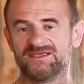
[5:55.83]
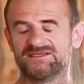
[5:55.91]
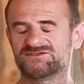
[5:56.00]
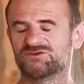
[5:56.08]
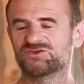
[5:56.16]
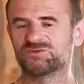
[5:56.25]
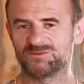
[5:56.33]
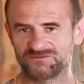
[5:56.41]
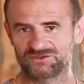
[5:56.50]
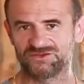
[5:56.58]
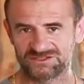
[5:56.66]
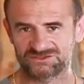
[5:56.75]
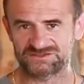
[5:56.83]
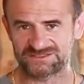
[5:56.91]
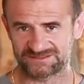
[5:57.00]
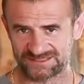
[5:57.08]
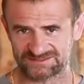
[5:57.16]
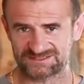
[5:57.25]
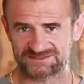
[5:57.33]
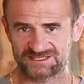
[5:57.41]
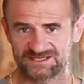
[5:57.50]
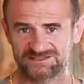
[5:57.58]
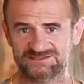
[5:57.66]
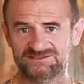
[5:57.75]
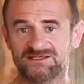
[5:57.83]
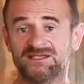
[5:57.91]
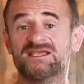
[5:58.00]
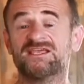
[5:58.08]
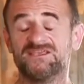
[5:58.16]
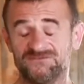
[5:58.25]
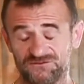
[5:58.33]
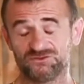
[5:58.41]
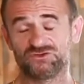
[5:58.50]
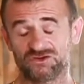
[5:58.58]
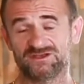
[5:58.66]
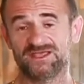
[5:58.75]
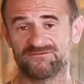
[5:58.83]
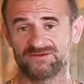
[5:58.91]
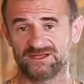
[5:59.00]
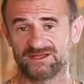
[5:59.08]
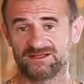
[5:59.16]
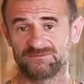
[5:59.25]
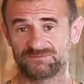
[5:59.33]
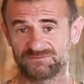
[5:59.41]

It's going to be a very interesting exercise. If you don't have a